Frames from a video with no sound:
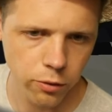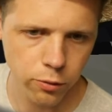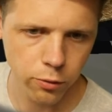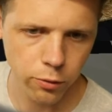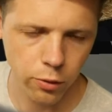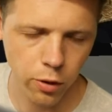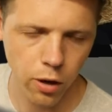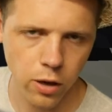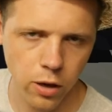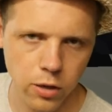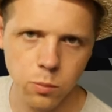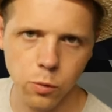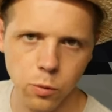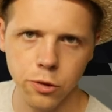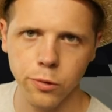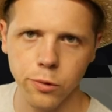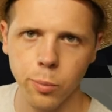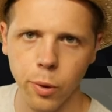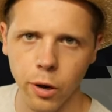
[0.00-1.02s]
costs more
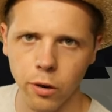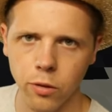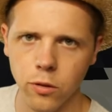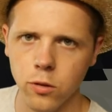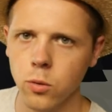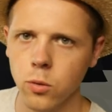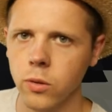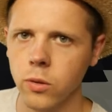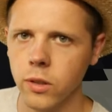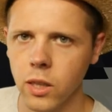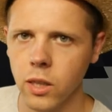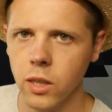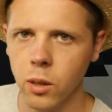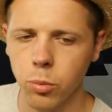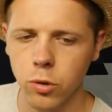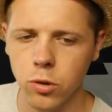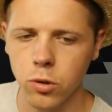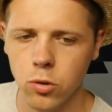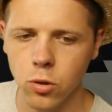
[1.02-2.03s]
to repair the tool and
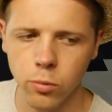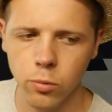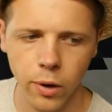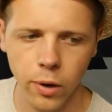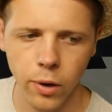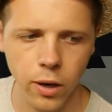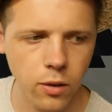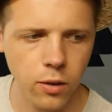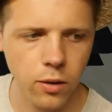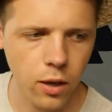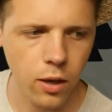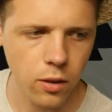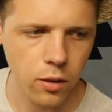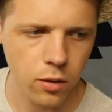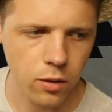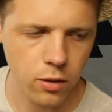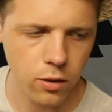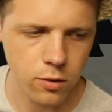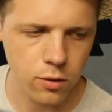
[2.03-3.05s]
keep the tool rank data than
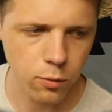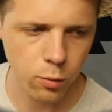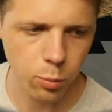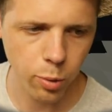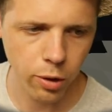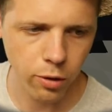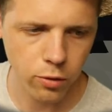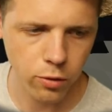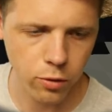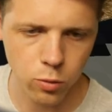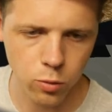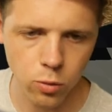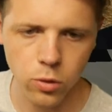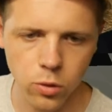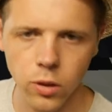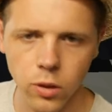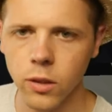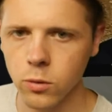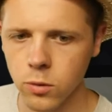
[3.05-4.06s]
it does to repair the tool
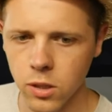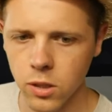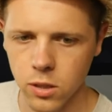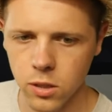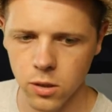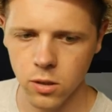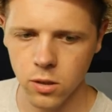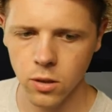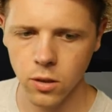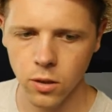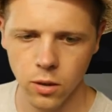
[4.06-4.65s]
and lose it.